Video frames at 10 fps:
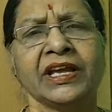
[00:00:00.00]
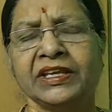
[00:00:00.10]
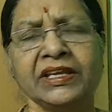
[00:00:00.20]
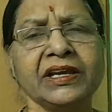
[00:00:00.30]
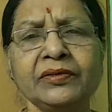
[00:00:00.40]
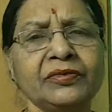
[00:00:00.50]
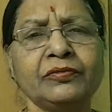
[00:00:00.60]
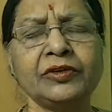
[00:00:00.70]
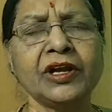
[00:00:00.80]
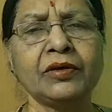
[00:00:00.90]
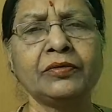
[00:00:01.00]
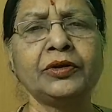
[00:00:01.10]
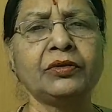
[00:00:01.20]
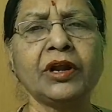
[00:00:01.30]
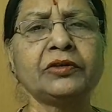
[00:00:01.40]
Here we
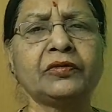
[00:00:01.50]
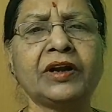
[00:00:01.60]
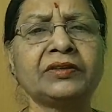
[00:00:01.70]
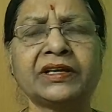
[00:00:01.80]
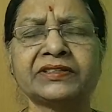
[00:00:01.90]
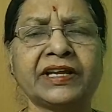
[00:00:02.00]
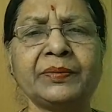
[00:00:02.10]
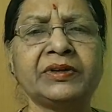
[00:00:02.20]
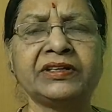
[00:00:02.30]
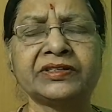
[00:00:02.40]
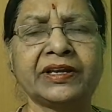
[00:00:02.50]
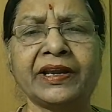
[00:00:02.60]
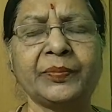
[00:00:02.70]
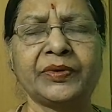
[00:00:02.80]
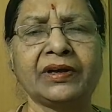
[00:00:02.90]
do not want the ascribed,
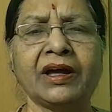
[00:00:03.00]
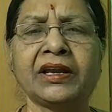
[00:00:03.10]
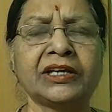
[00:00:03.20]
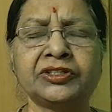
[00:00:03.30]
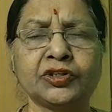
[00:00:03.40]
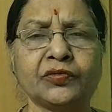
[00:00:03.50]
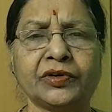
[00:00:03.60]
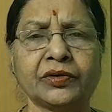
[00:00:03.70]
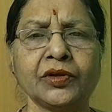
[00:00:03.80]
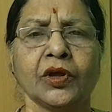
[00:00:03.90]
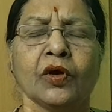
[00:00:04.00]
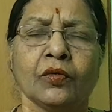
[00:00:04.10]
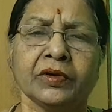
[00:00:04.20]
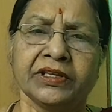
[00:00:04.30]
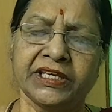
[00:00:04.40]
described or achieved.
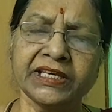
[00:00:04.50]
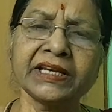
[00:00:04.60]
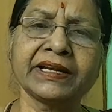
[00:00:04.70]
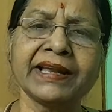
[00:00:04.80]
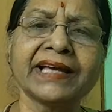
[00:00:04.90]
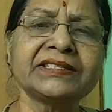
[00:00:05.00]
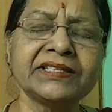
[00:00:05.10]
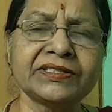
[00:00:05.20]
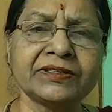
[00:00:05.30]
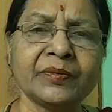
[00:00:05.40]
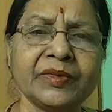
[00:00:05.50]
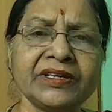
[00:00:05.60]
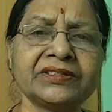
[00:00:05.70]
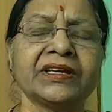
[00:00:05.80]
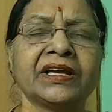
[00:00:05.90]
Here class system
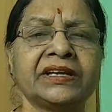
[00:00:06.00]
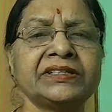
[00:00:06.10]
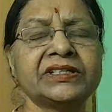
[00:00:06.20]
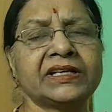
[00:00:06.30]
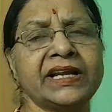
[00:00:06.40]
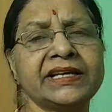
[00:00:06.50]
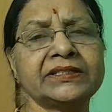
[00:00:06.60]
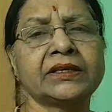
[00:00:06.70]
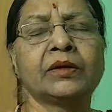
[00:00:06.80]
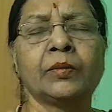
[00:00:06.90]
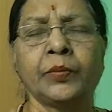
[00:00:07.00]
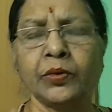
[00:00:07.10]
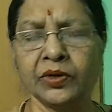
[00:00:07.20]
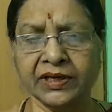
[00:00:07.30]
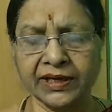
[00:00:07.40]
means rich class,
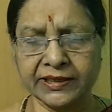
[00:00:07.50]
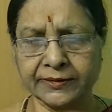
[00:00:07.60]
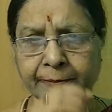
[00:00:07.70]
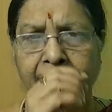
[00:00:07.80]
poor class.